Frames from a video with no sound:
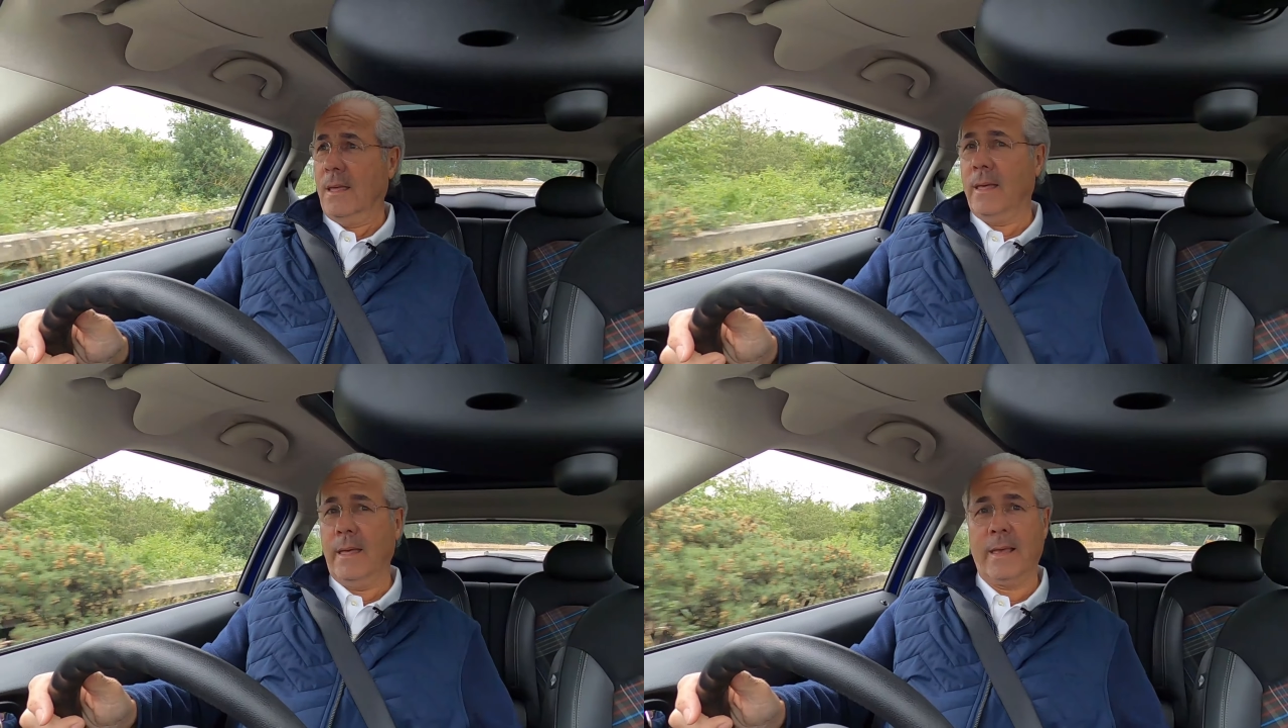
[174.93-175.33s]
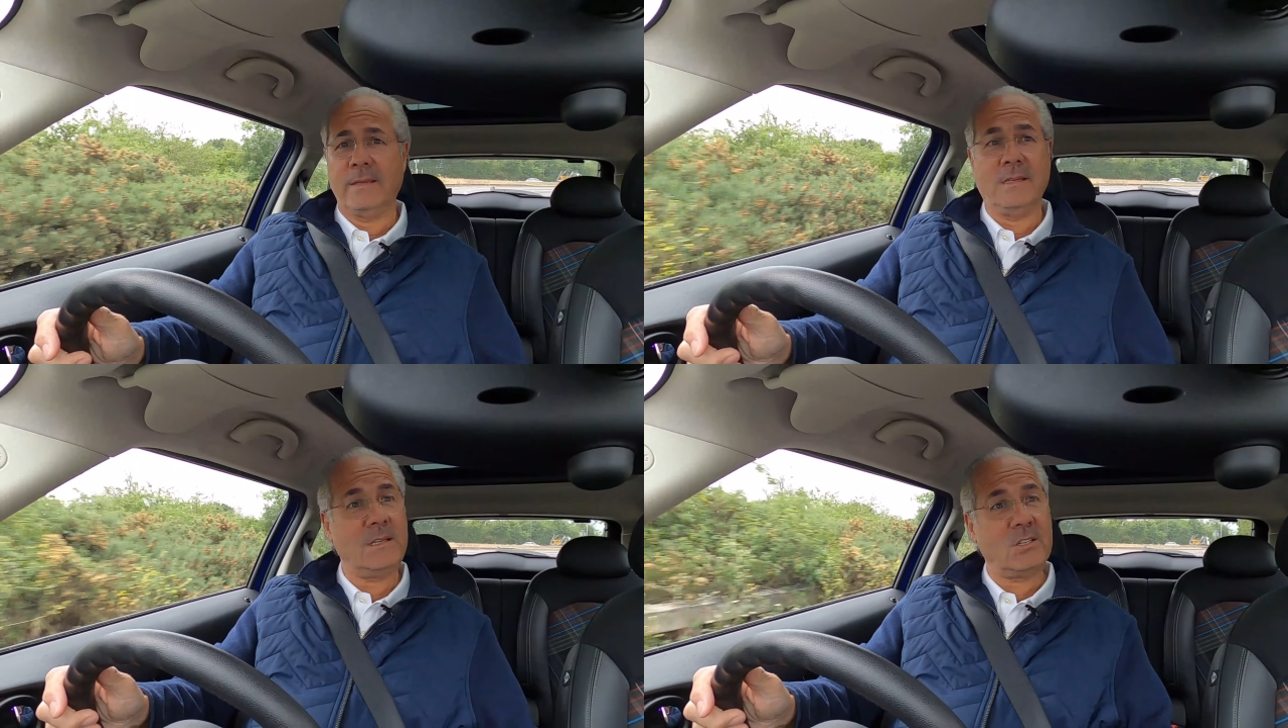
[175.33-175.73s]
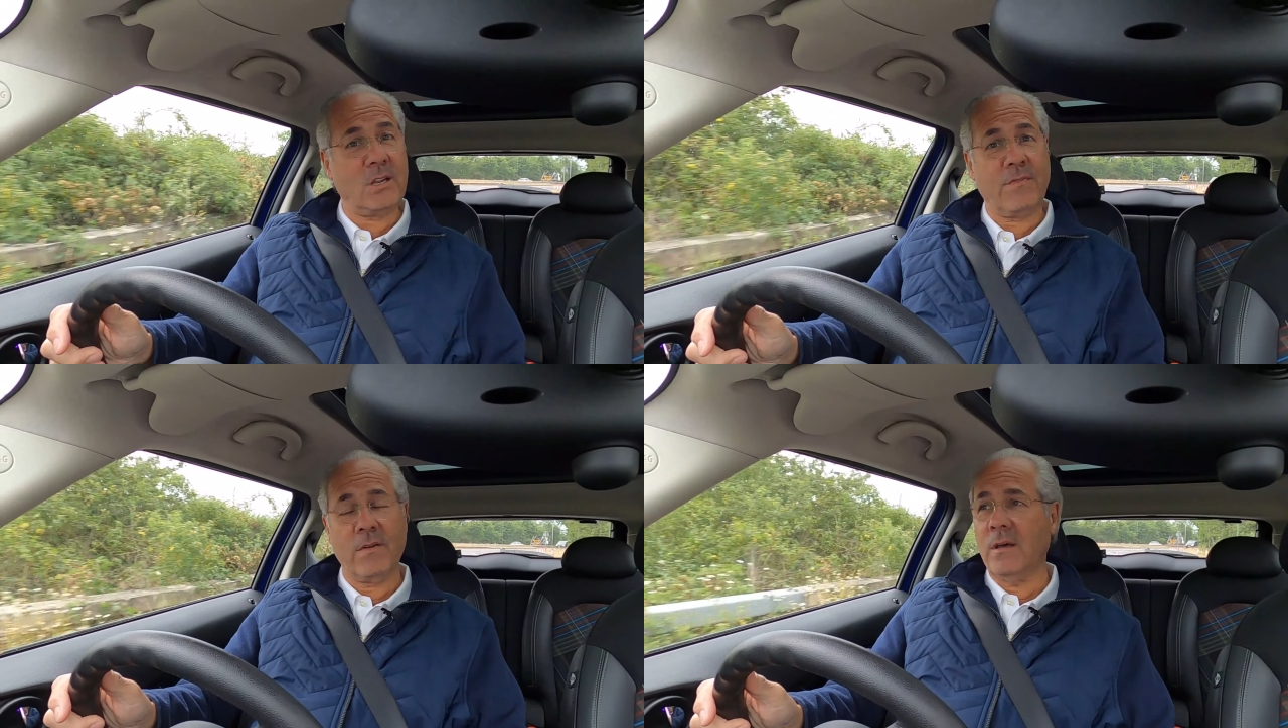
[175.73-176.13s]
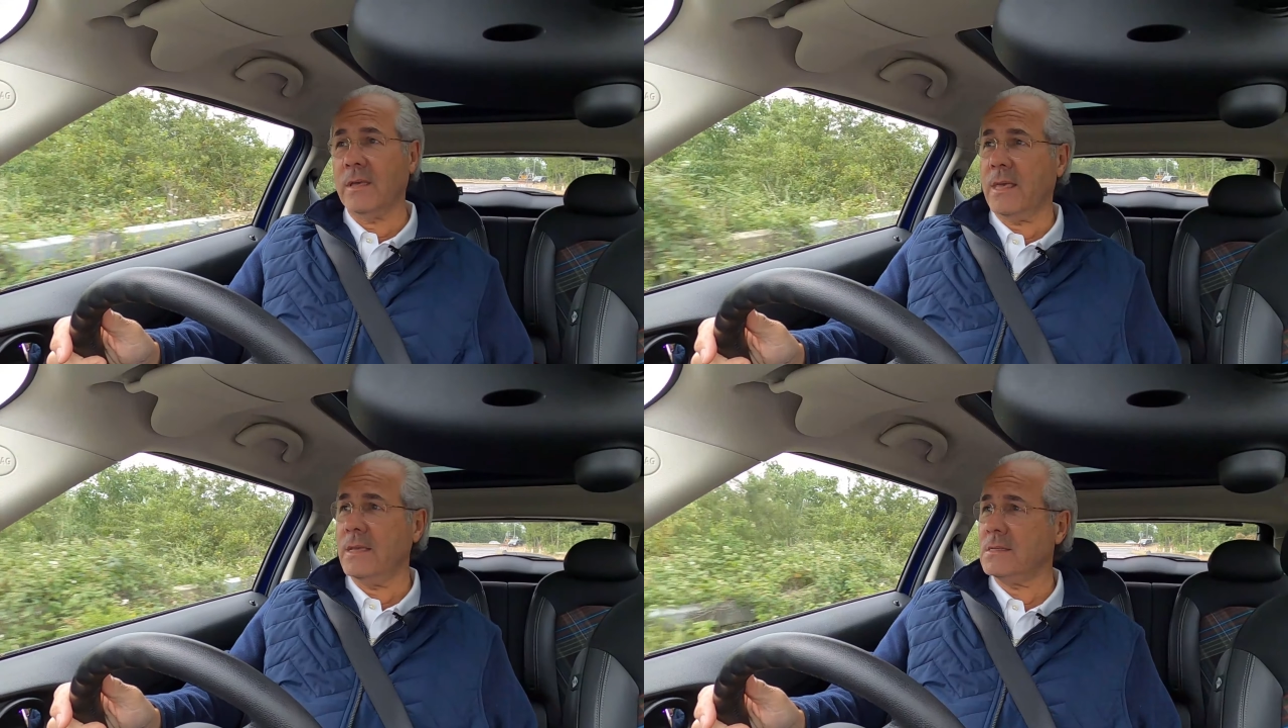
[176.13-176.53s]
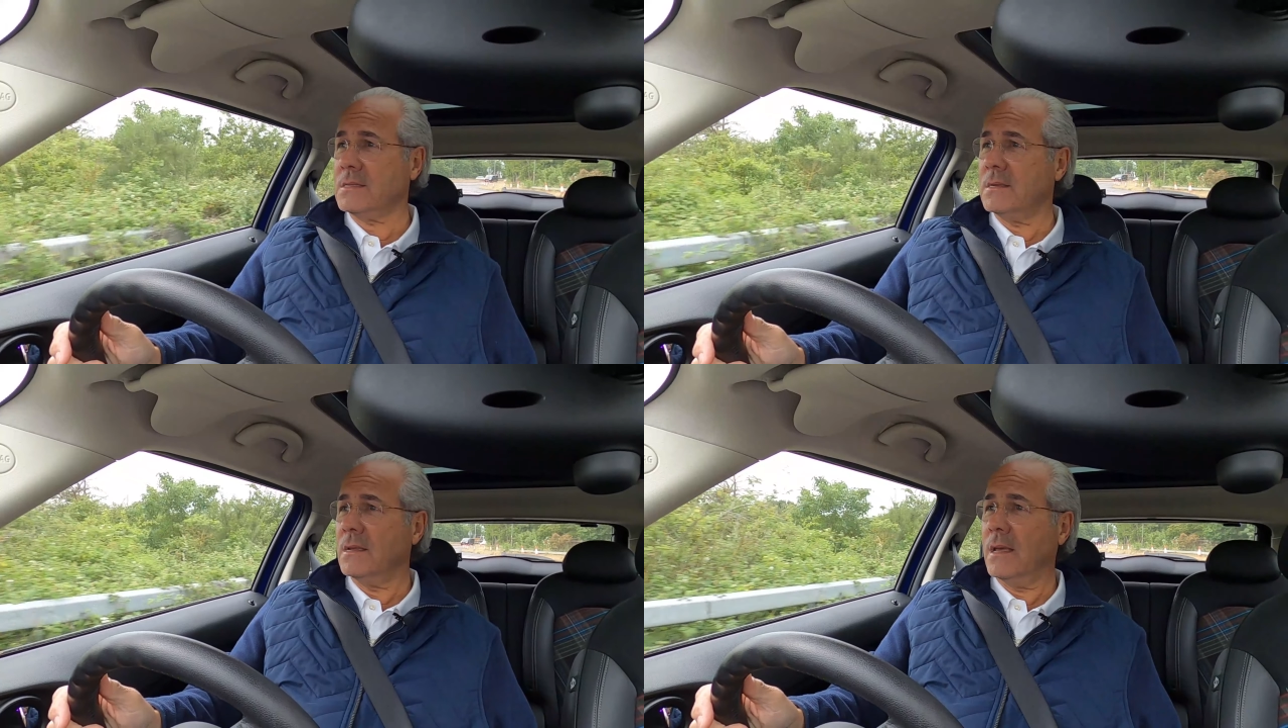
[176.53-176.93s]
uh, as it is different, I
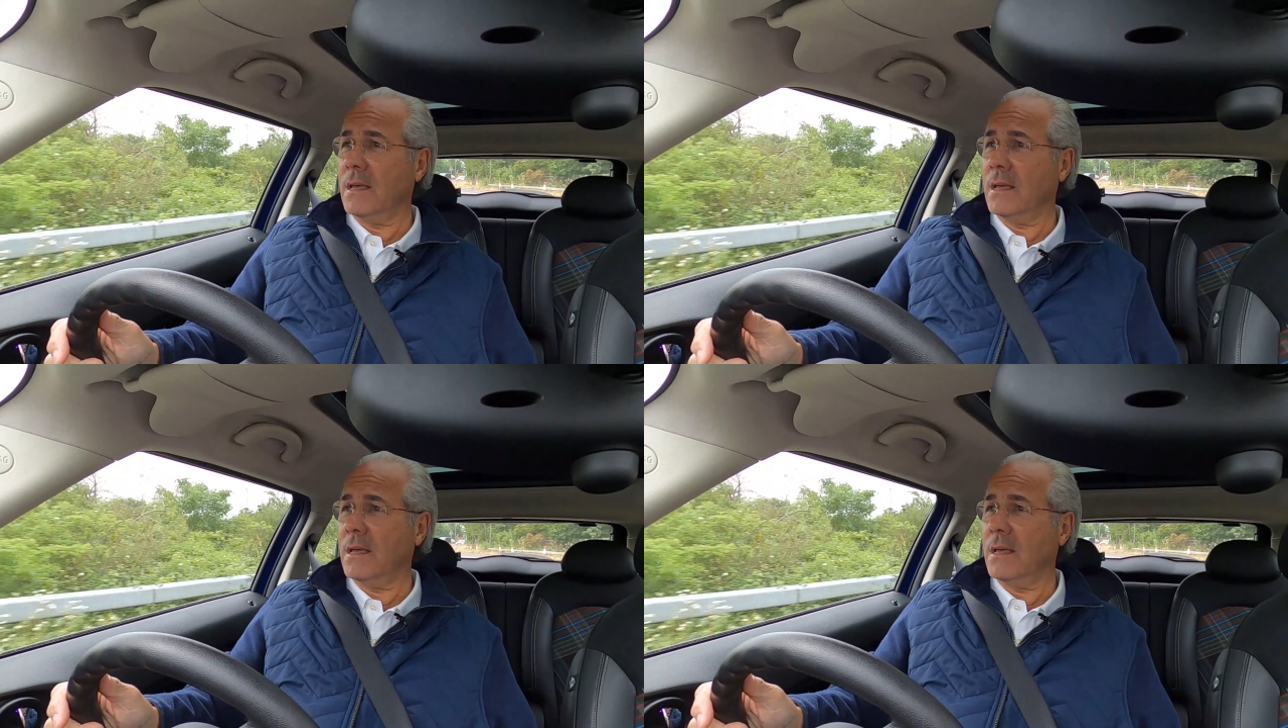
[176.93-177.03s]
guess.